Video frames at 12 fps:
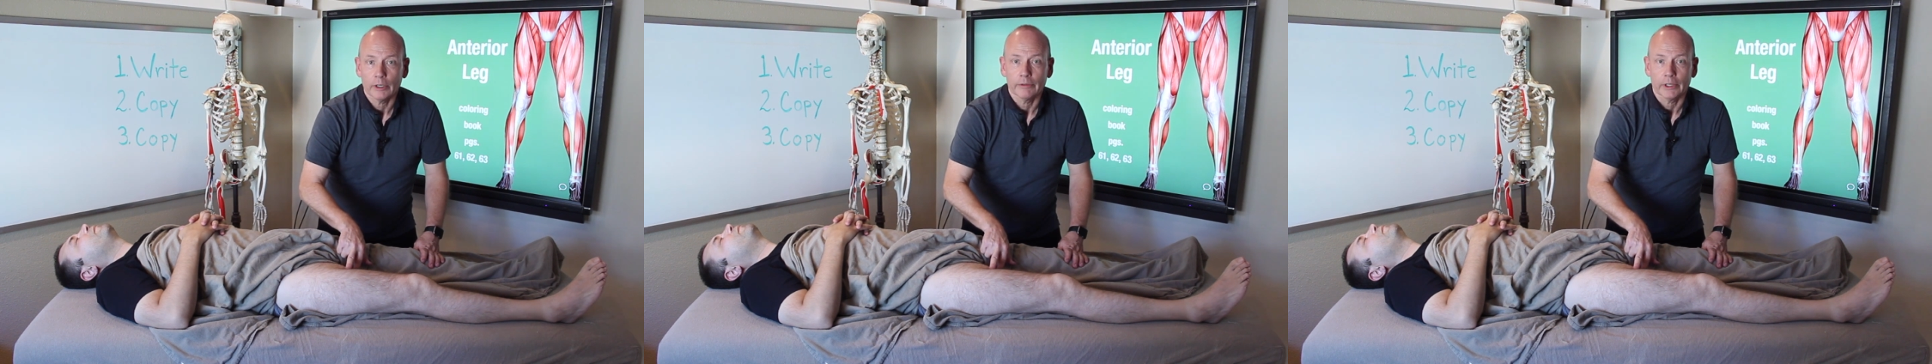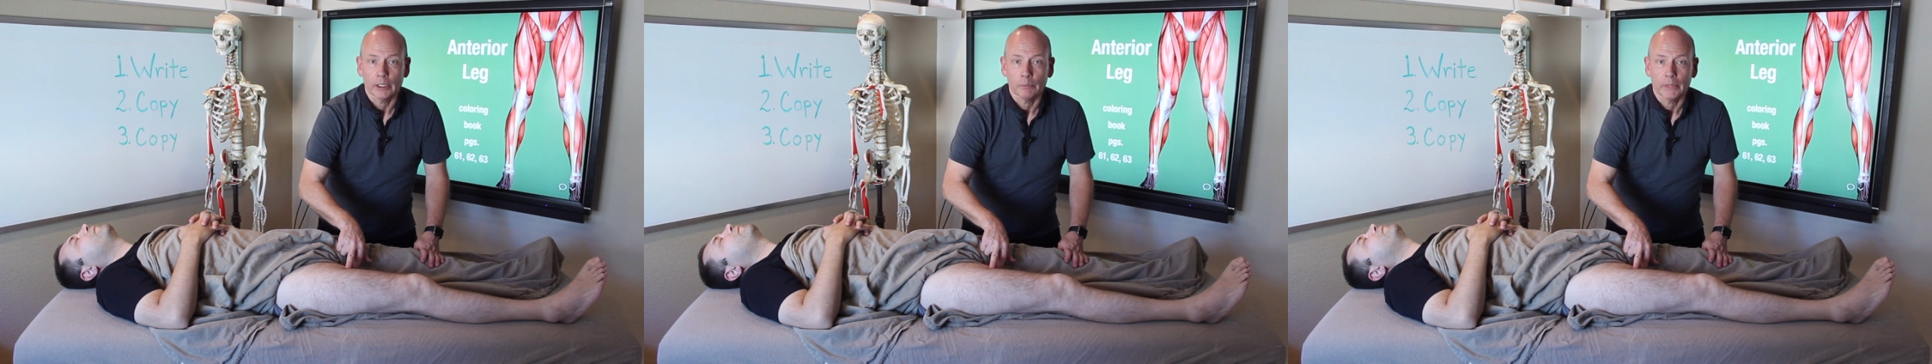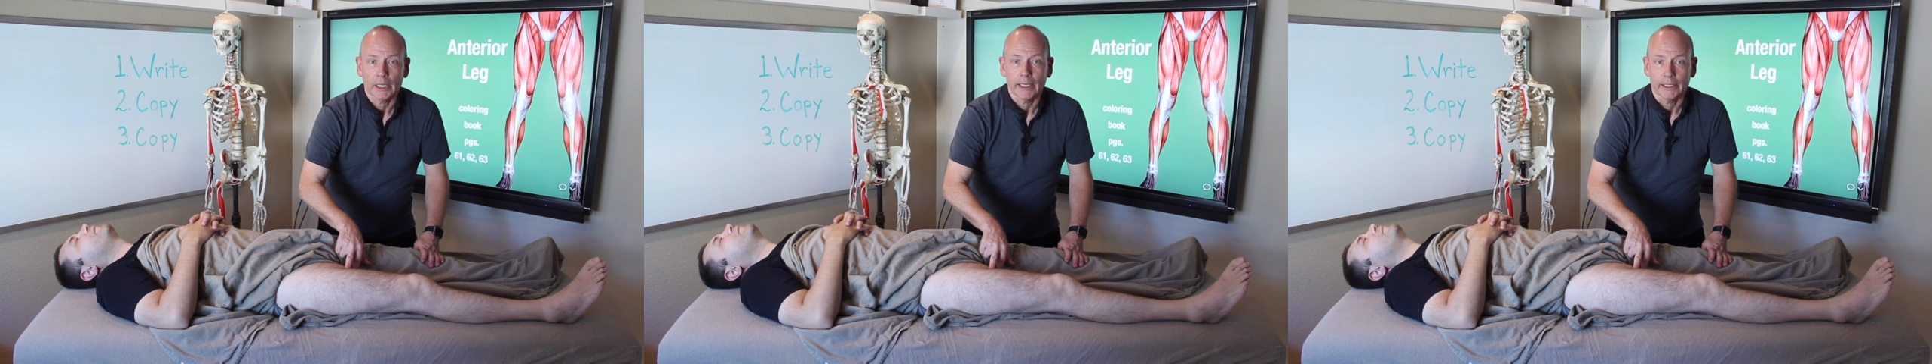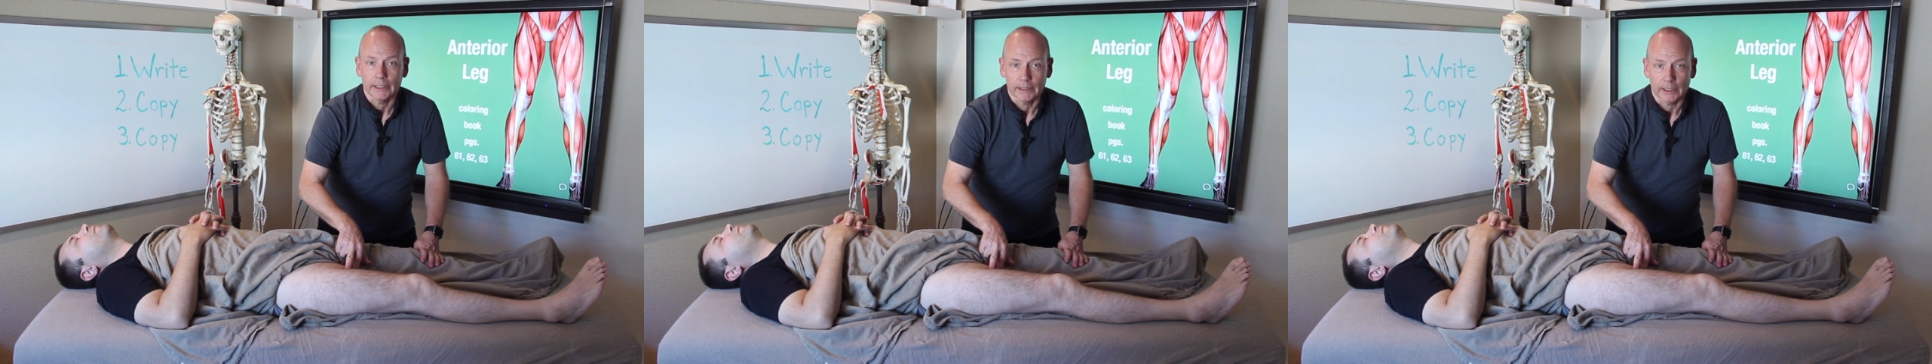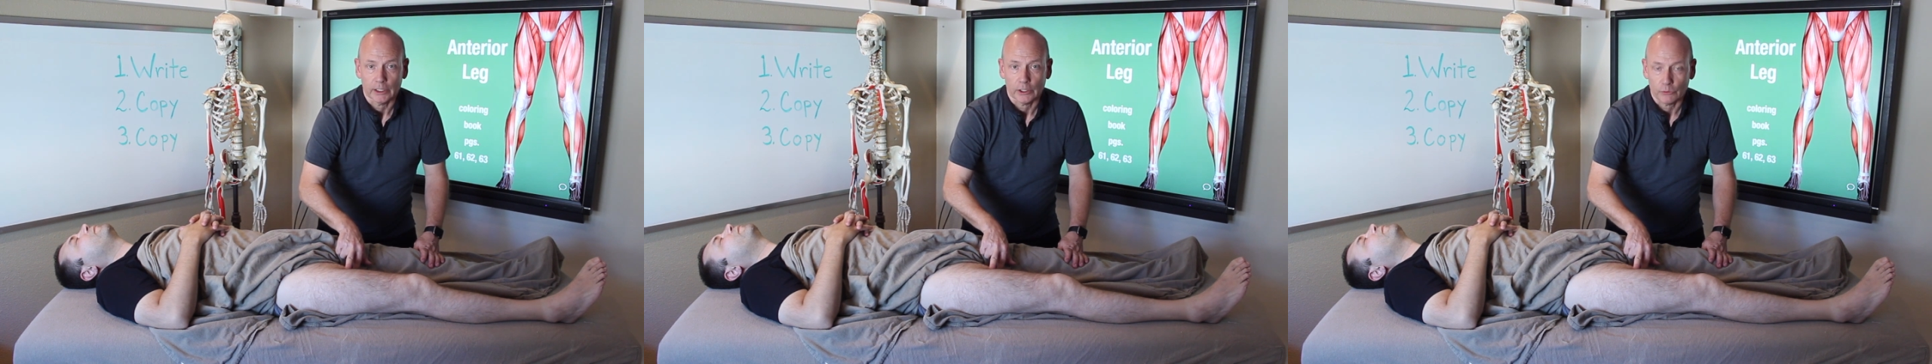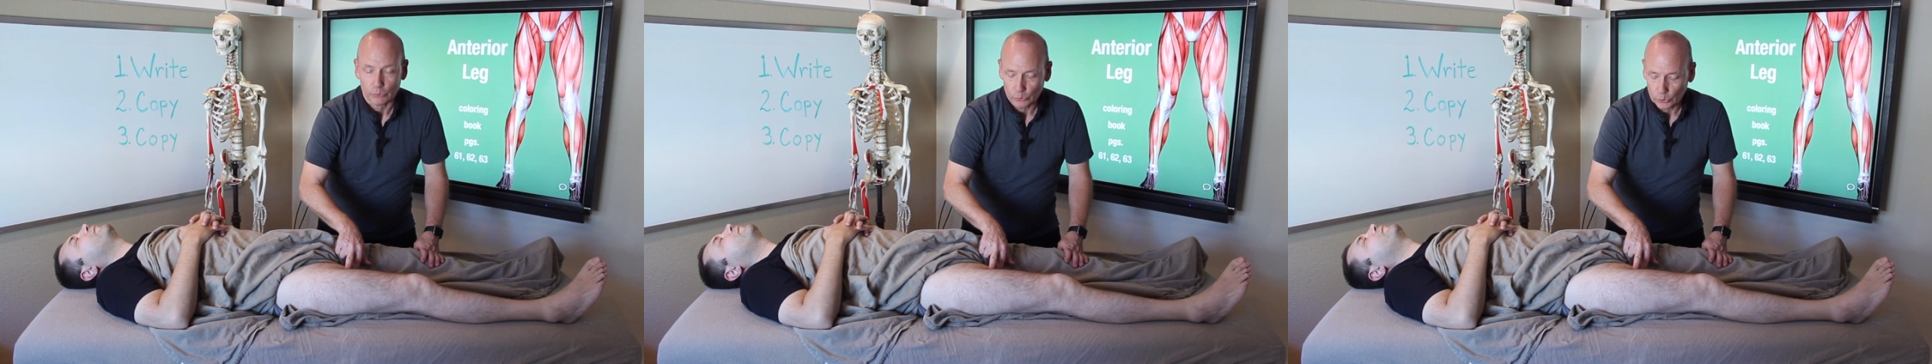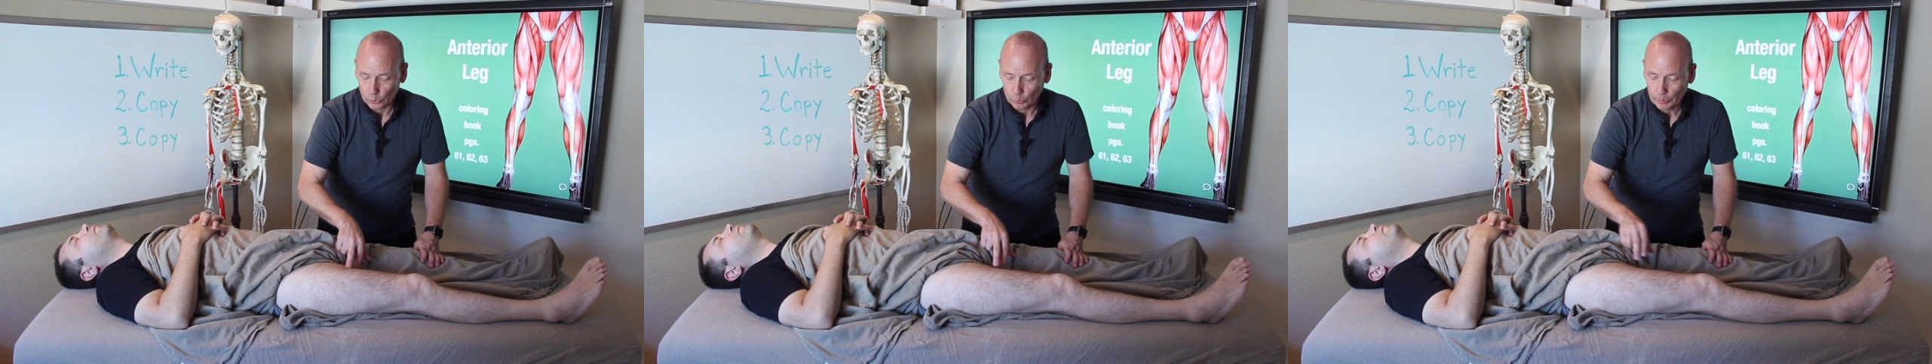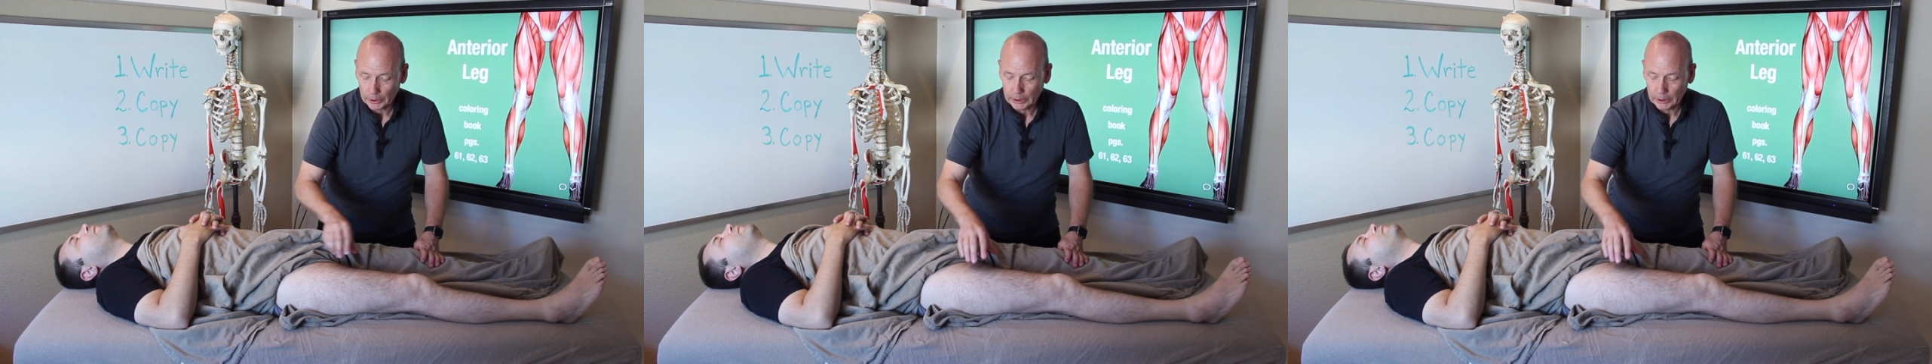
of them in a group